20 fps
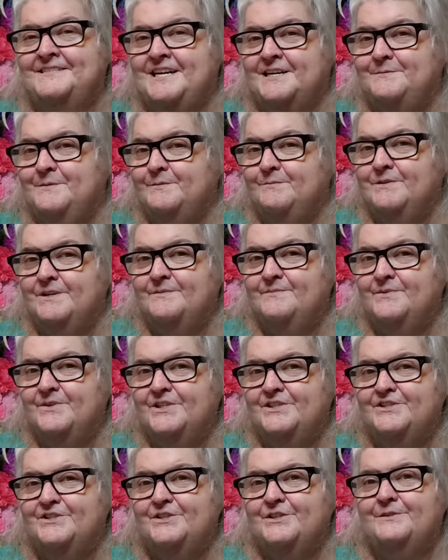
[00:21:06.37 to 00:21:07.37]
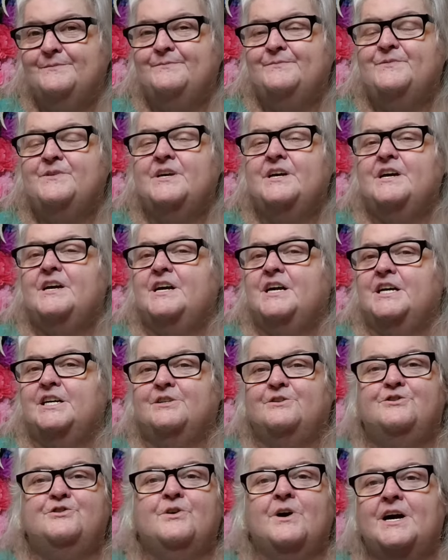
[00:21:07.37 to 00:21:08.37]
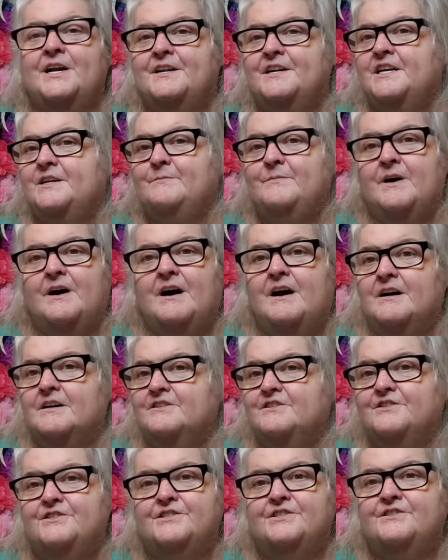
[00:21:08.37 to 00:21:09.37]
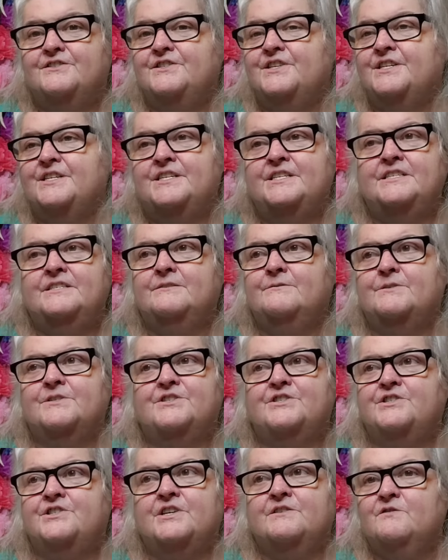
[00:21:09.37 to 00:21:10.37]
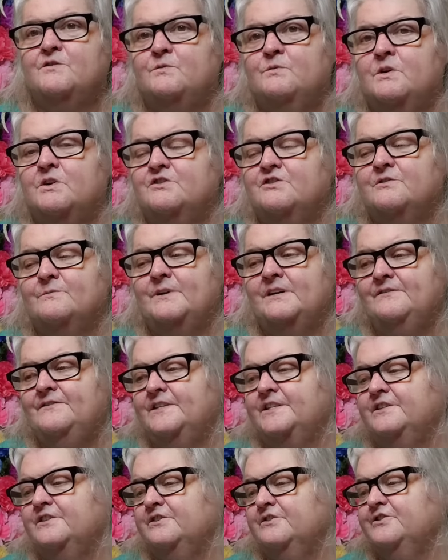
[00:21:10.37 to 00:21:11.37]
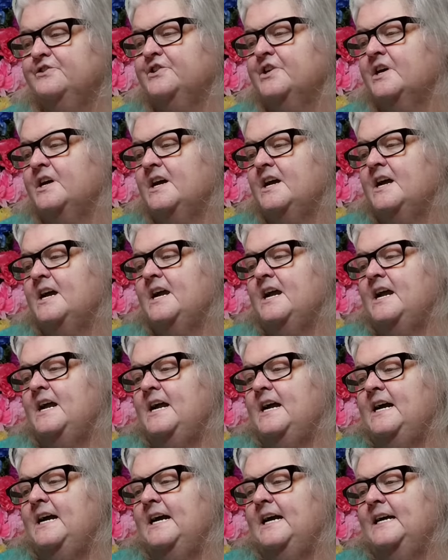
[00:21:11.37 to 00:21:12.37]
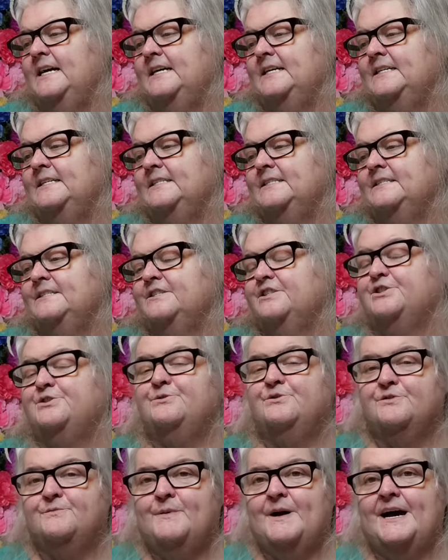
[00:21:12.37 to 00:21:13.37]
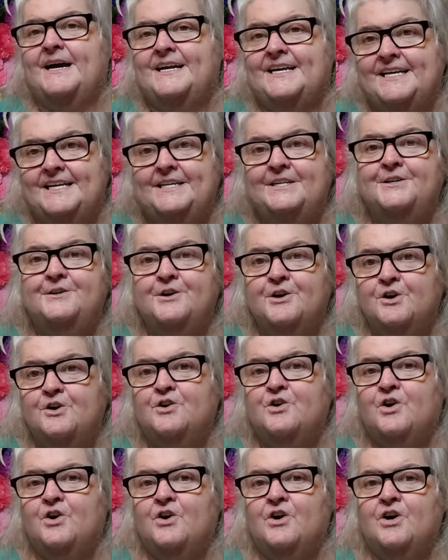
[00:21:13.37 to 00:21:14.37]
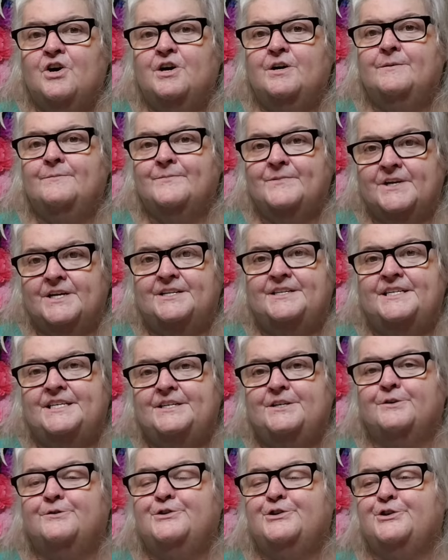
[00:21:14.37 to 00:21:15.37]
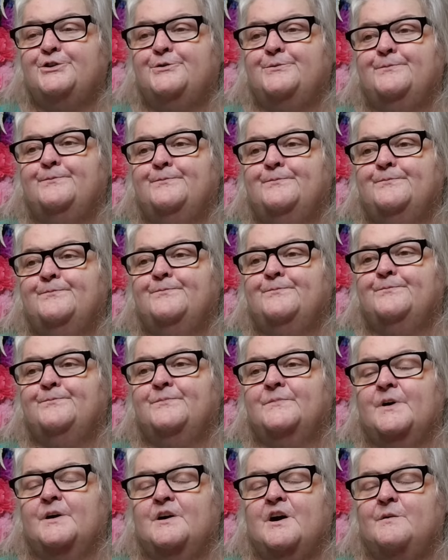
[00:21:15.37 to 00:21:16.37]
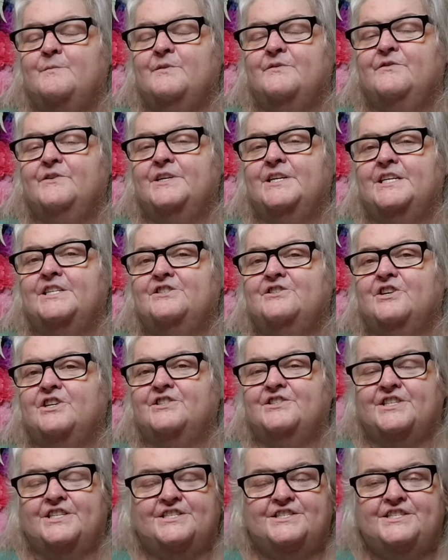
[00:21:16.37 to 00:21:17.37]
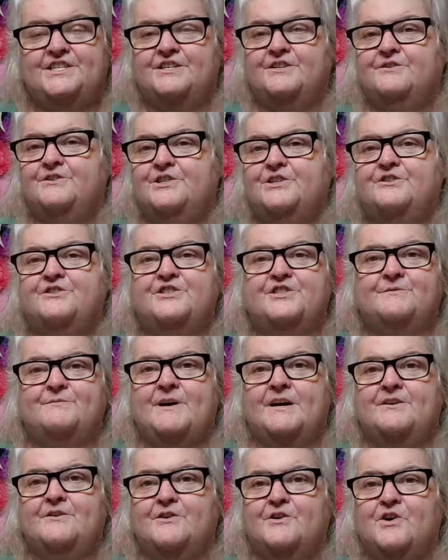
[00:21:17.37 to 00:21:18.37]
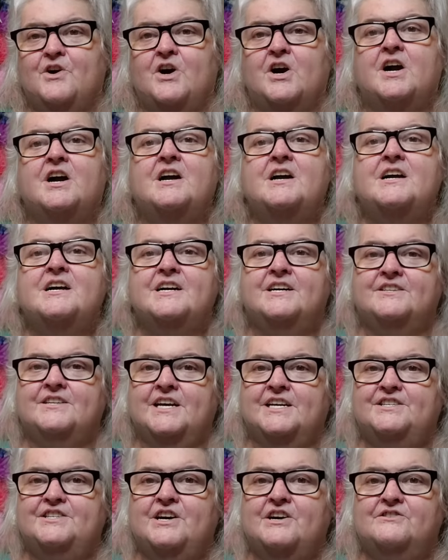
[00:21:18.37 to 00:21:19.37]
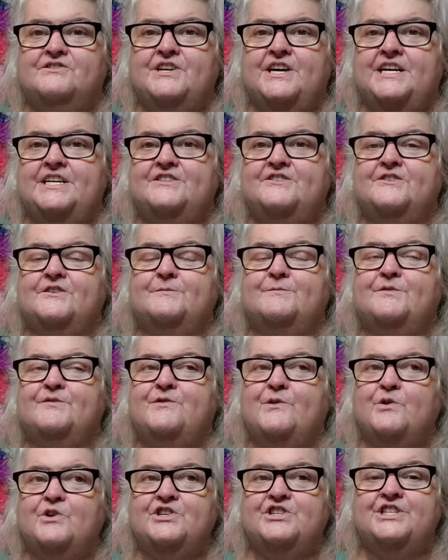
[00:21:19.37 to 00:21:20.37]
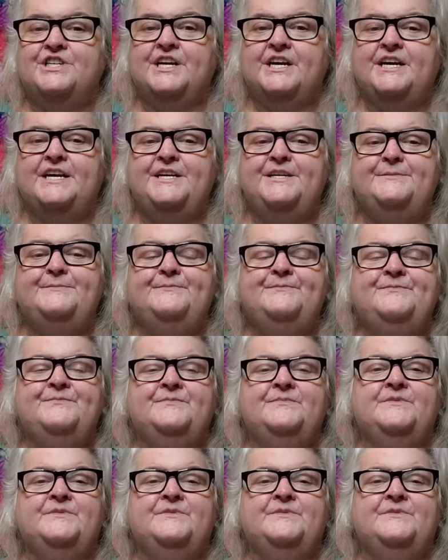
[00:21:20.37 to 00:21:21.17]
take my blood pressure, and try to get my oxygen thing, which never works on my fingers. And she was back in her car at 10.02. I called my friend Angela. I said, it's 10.02 and she's back in her car. Because I had talked to Angela before she came.